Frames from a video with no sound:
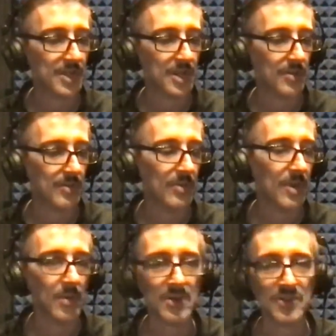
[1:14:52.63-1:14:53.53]
So
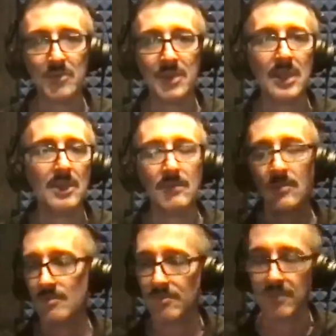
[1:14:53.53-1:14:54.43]
what works for me
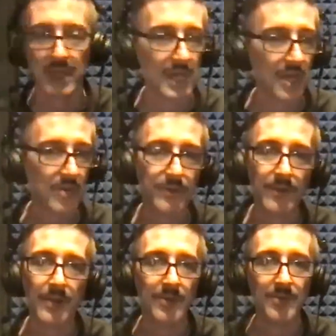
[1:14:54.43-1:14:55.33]
might not work
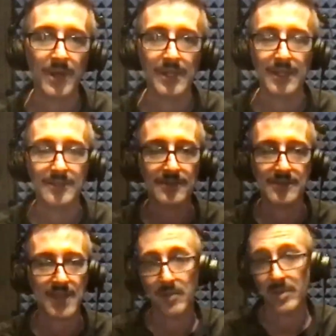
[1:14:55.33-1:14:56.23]
for everybody. That's
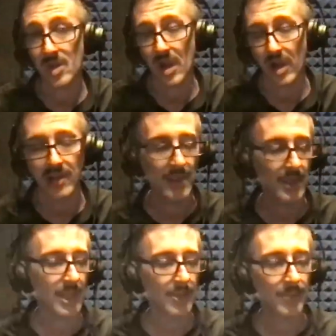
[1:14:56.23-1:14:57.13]
just how we are.
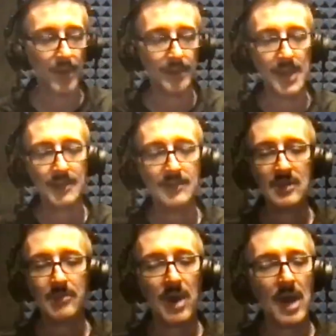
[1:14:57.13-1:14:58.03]
But yeah, it's
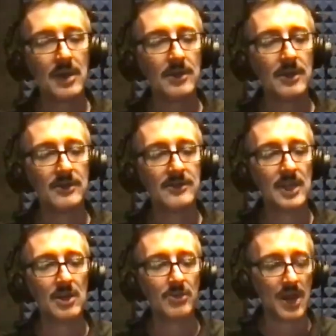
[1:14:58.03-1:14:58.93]
just a
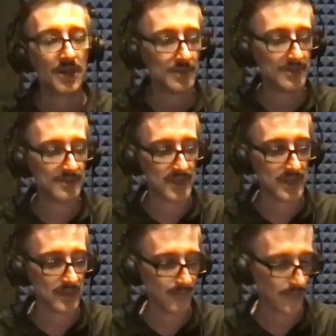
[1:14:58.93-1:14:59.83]
standard Bach
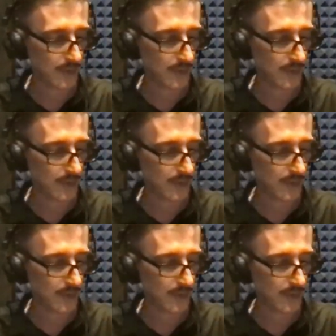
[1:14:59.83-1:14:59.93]
3C.